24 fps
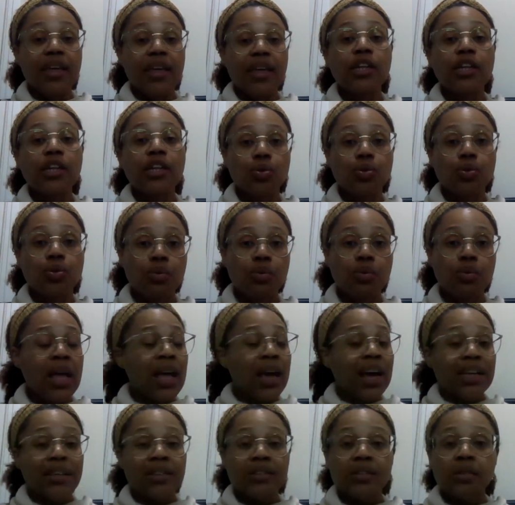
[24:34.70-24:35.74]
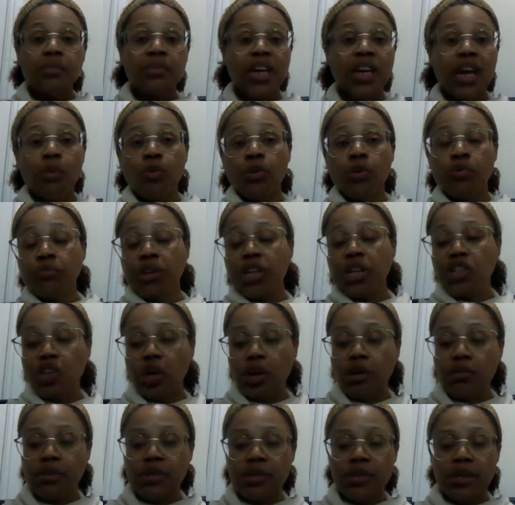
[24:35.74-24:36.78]
do? And sometimes we reach
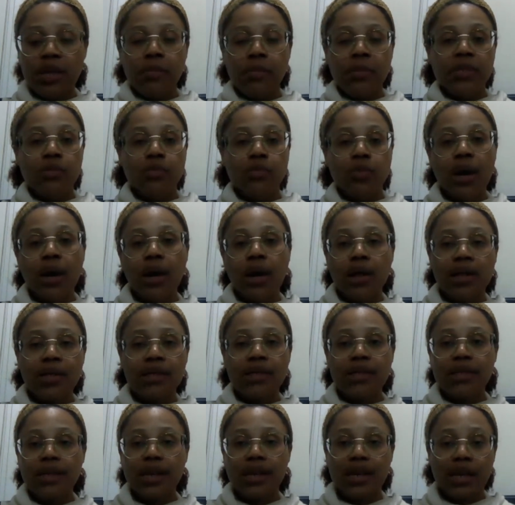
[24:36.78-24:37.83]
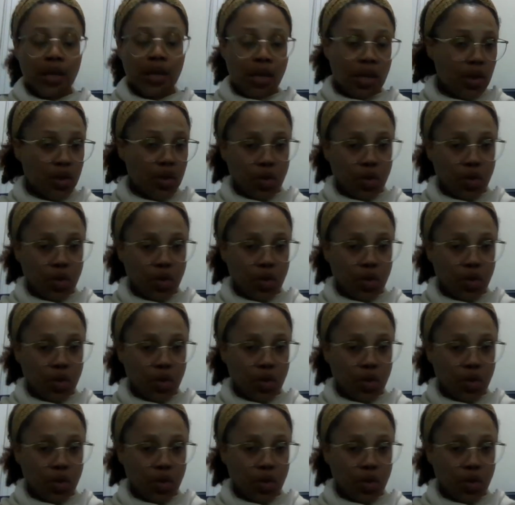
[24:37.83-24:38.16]
out to them as well and say,